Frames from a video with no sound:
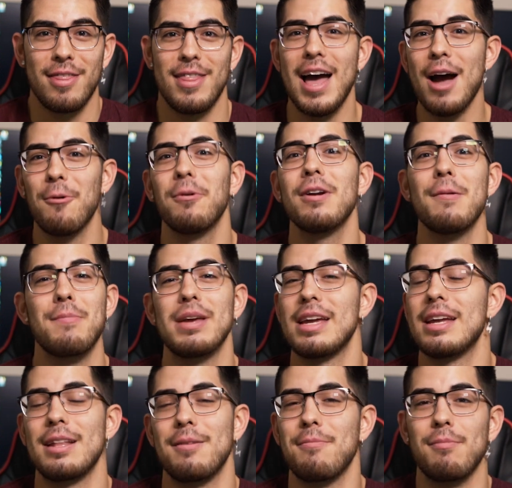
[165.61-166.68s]
that would have
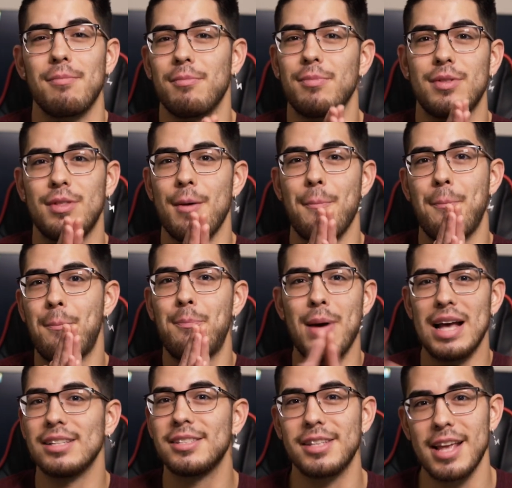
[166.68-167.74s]
been the
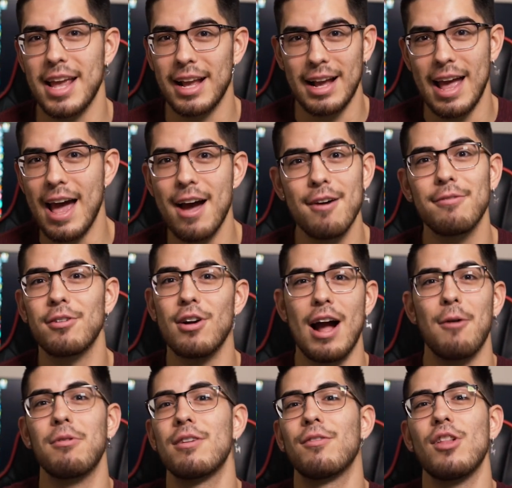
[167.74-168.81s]
best thing ever
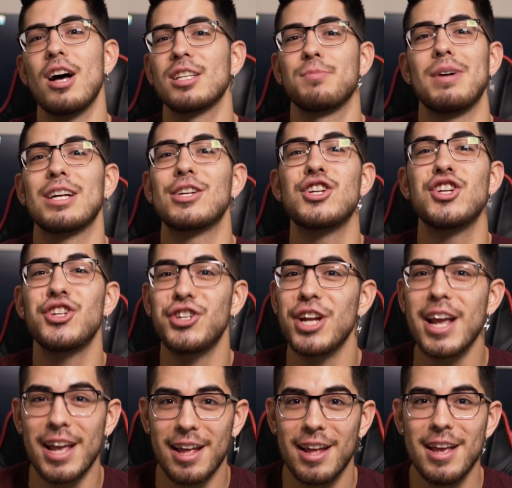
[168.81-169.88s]
i would have lost my
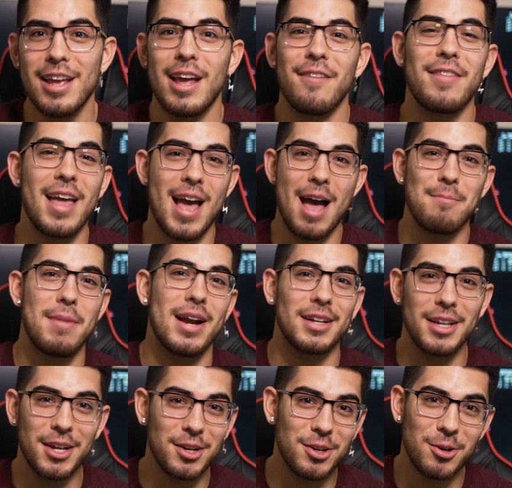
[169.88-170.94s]
shit if they had
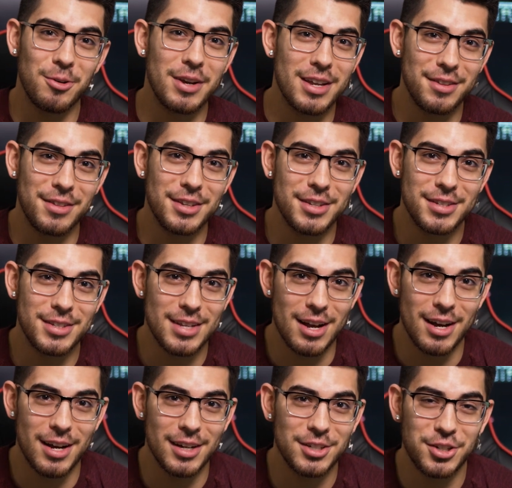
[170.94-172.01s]
Magneto in this
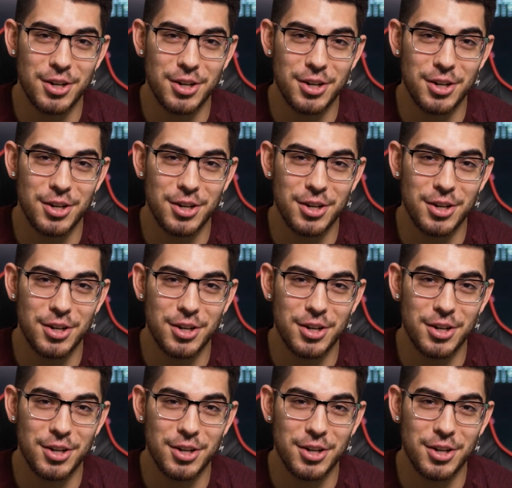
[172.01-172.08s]
uh,